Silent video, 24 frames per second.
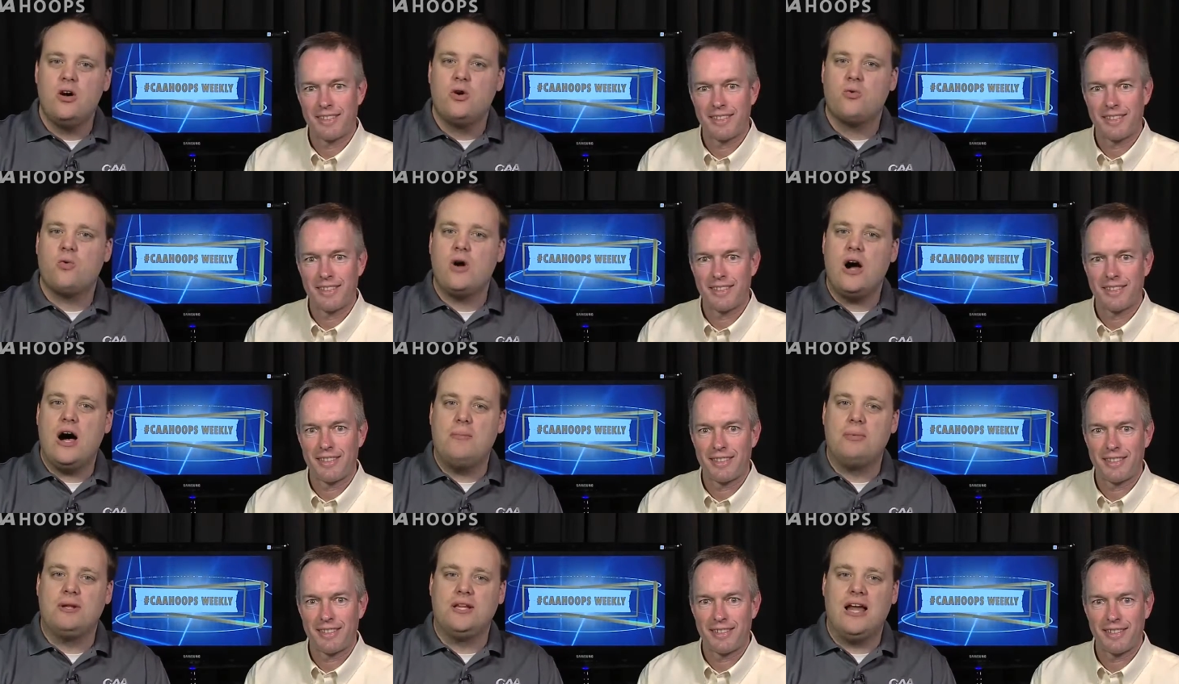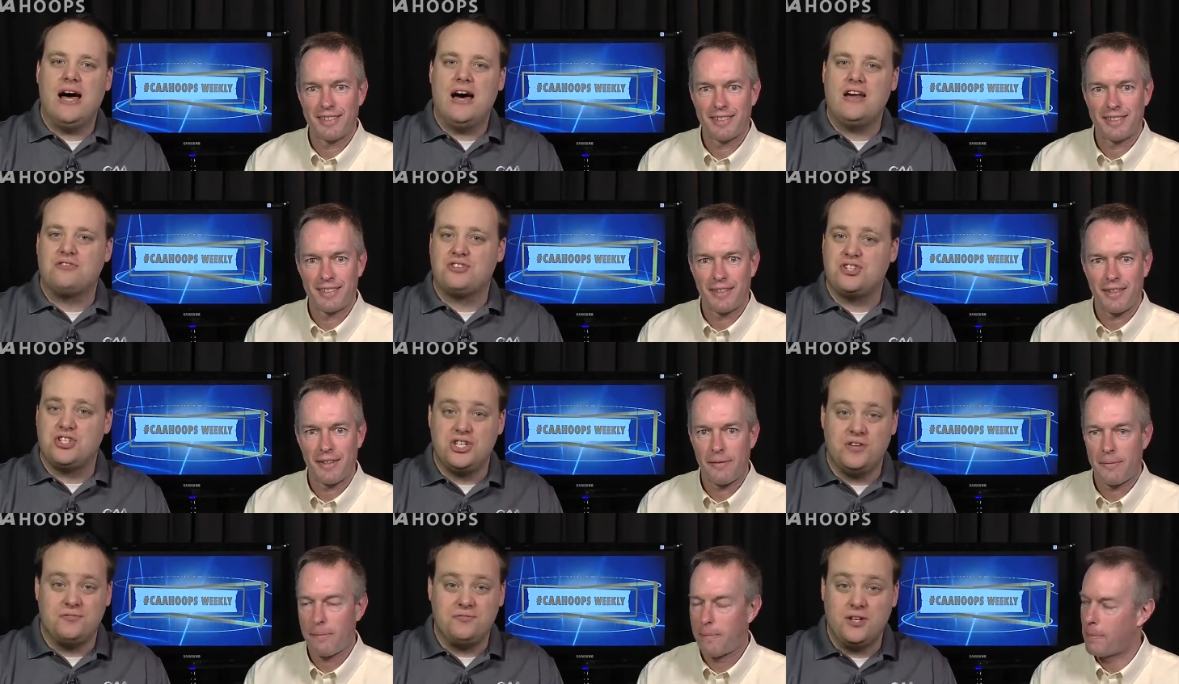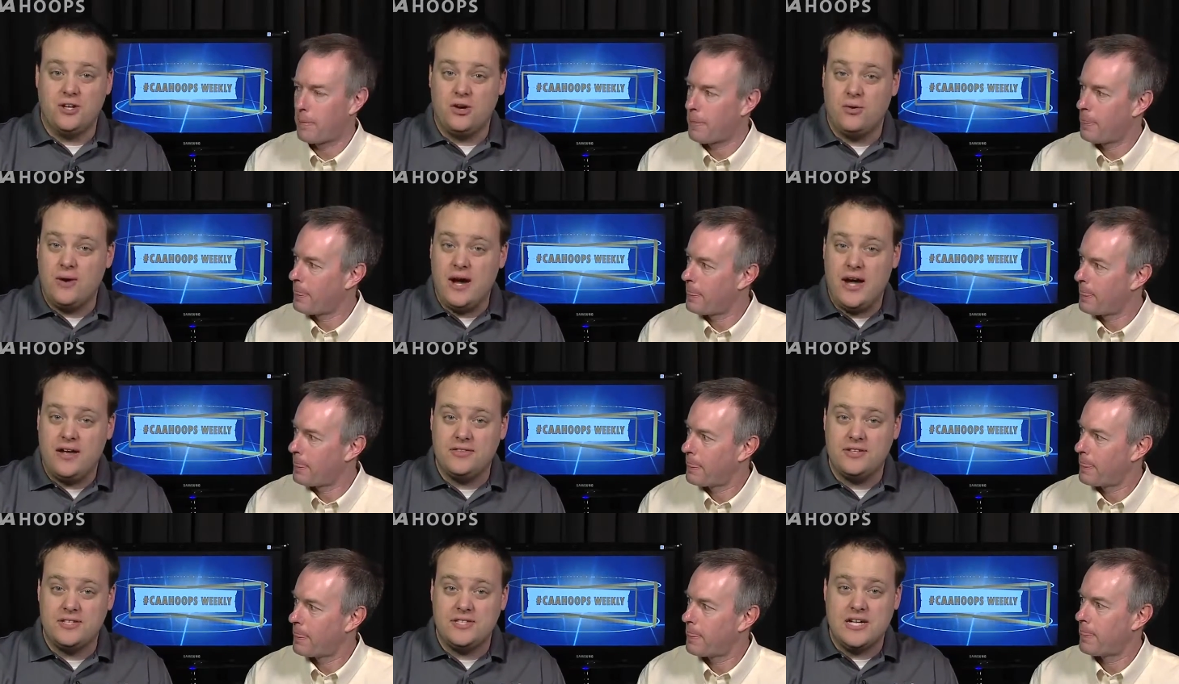Speaker 1: Rob, a lot of shifting
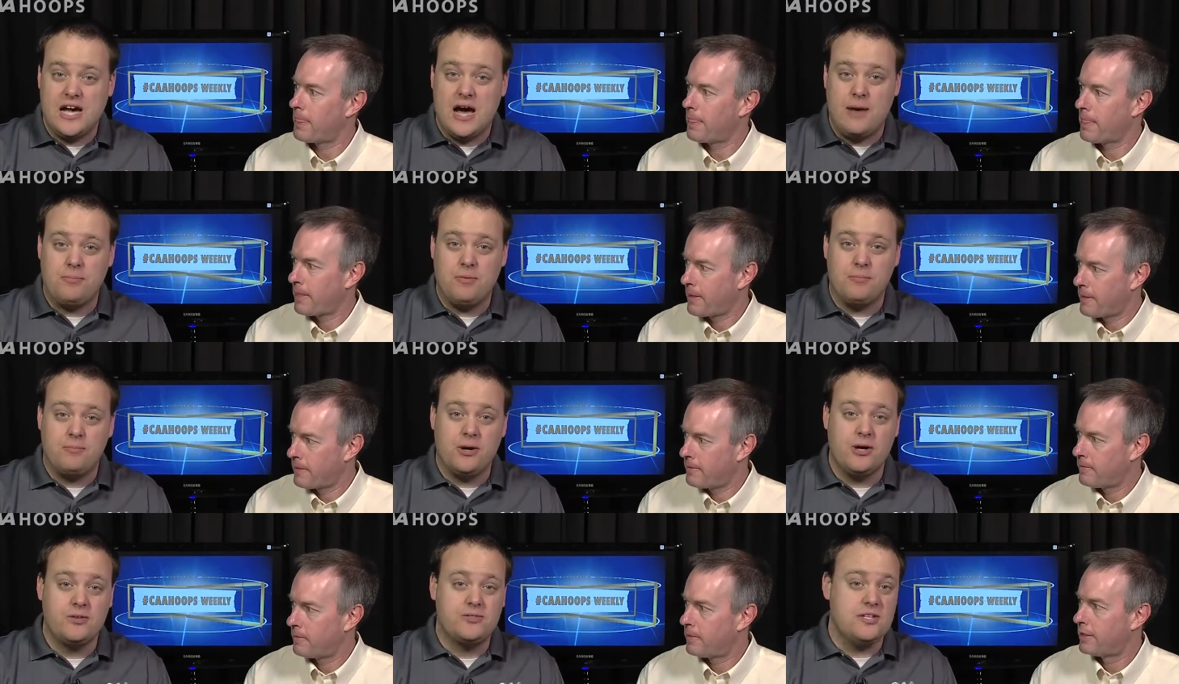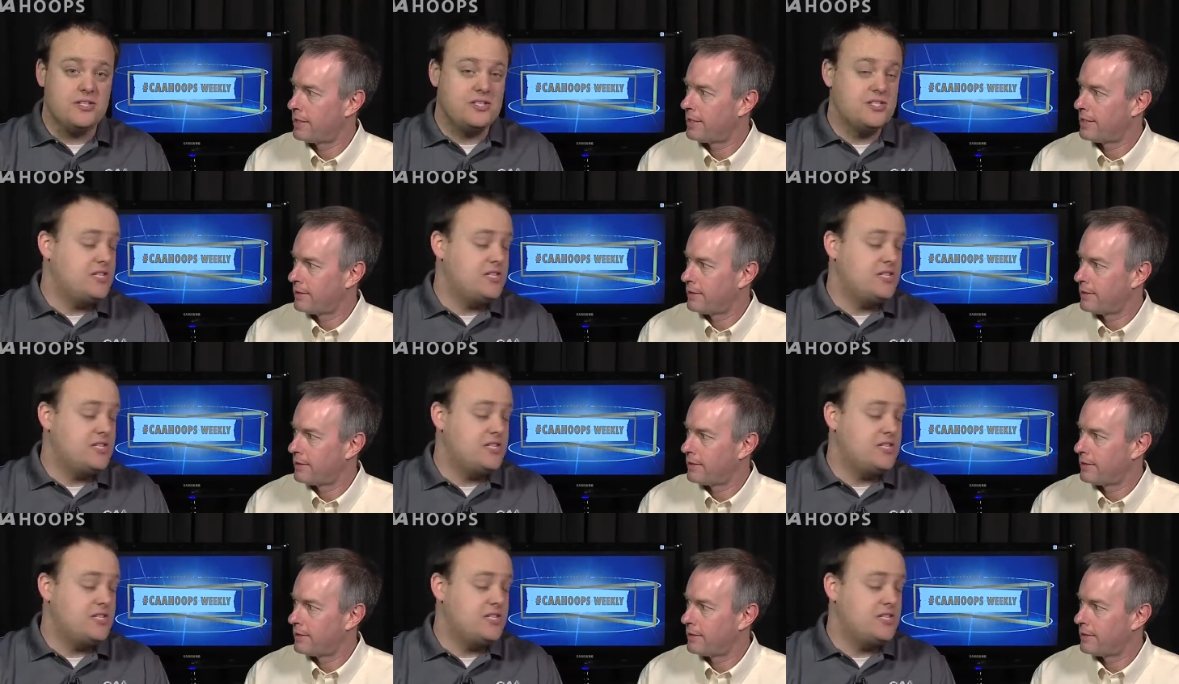around the top of both the